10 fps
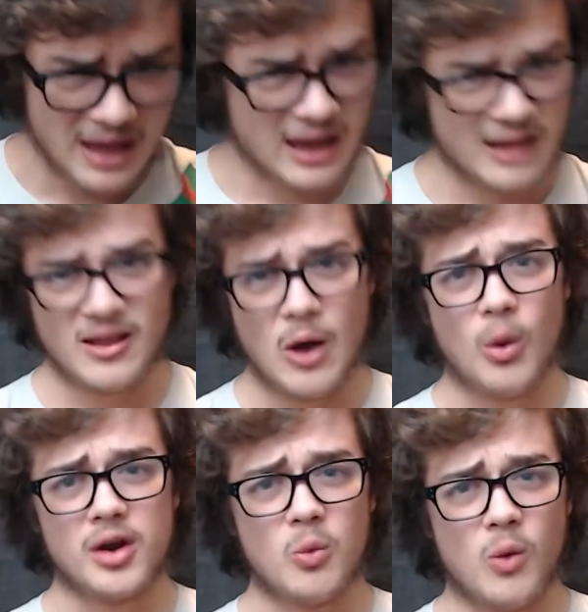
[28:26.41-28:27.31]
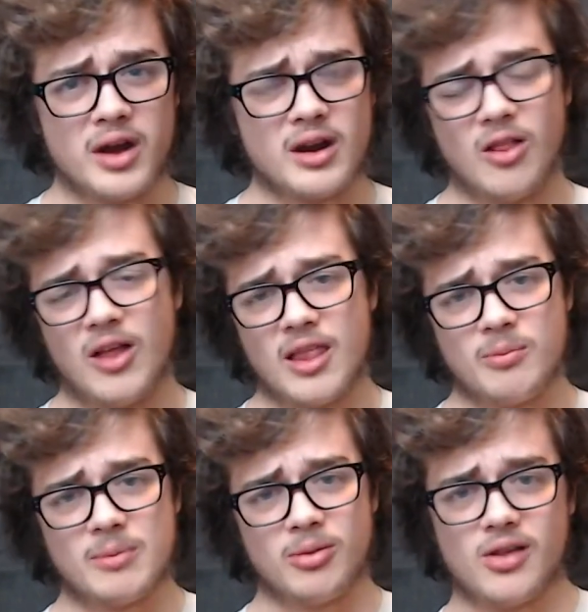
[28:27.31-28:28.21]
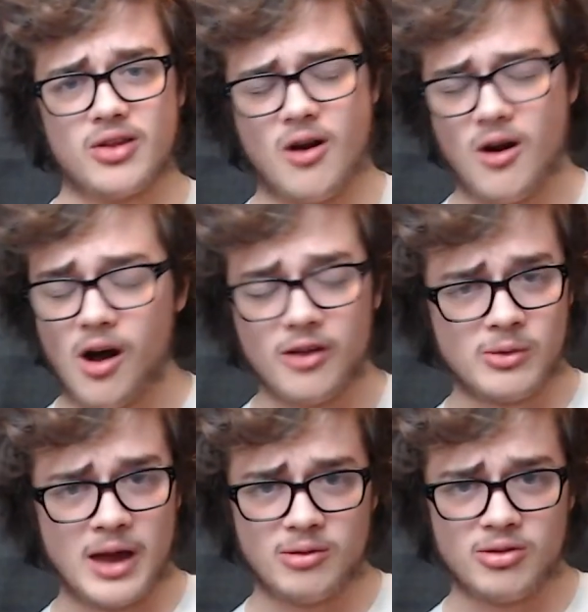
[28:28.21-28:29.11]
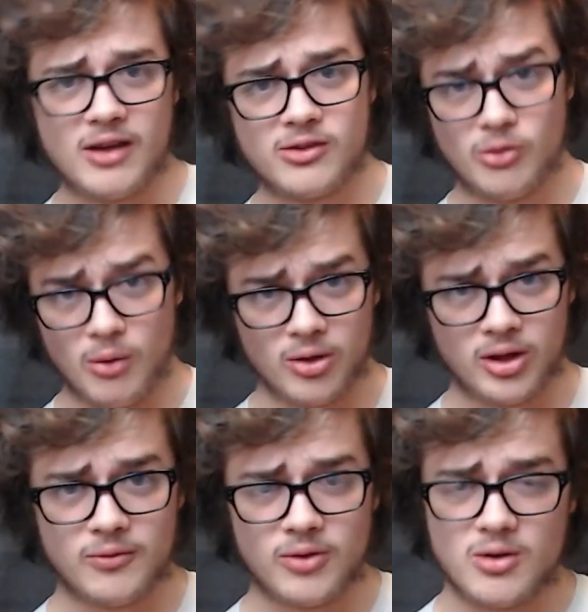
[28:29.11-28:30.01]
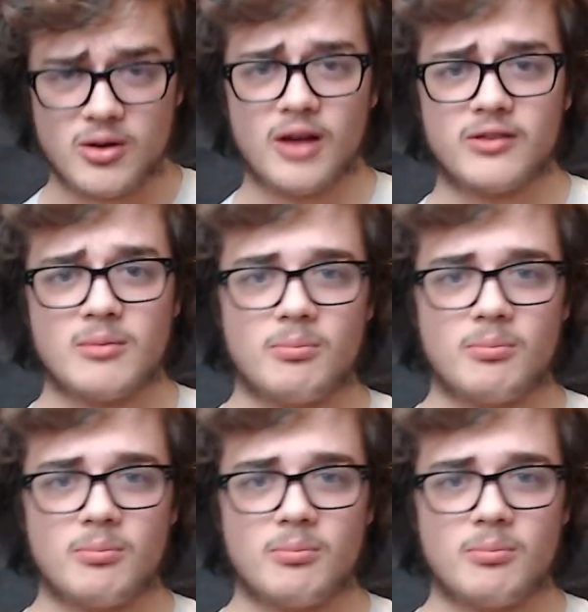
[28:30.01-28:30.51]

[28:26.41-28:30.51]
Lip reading: It's not one-to-one. A lot of the people on there are also advertisers who aren't looking for new content,